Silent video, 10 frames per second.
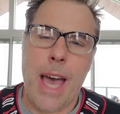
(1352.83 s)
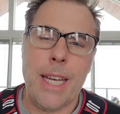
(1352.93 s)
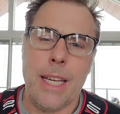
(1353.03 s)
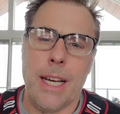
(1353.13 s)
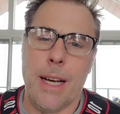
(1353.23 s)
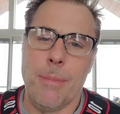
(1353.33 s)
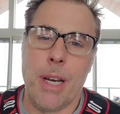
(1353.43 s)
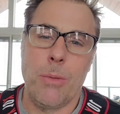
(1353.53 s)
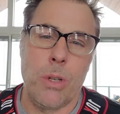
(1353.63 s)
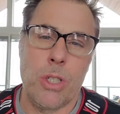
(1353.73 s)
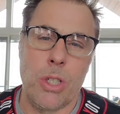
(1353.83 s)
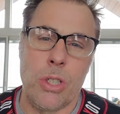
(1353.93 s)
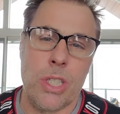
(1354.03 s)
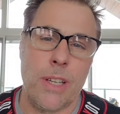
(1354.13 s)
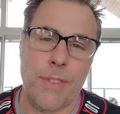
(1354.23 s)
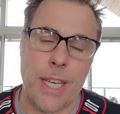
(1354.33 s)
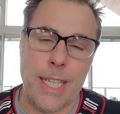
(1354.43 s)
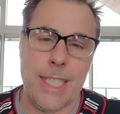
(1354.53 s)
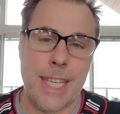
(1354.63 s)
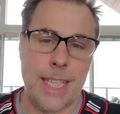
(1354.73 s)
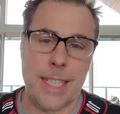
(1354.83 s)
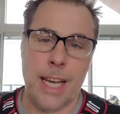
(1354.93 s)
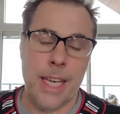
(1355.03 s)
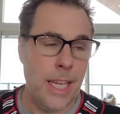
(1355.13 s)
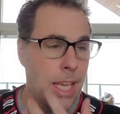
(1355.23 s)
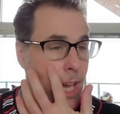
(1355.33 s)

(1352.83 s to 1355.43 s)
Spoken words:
In other words, there's stuff that needs to get done.